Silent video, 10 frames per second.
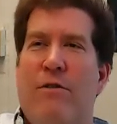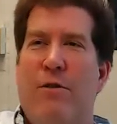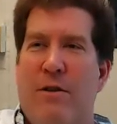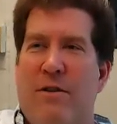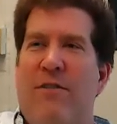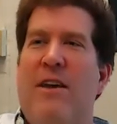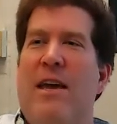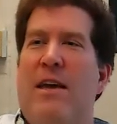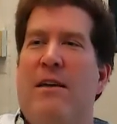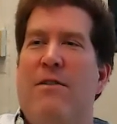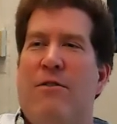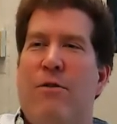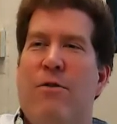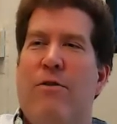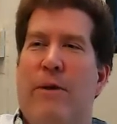you could see
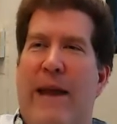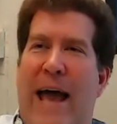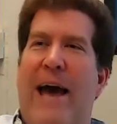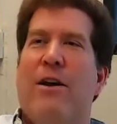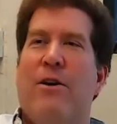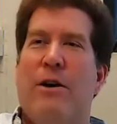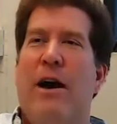students who had a good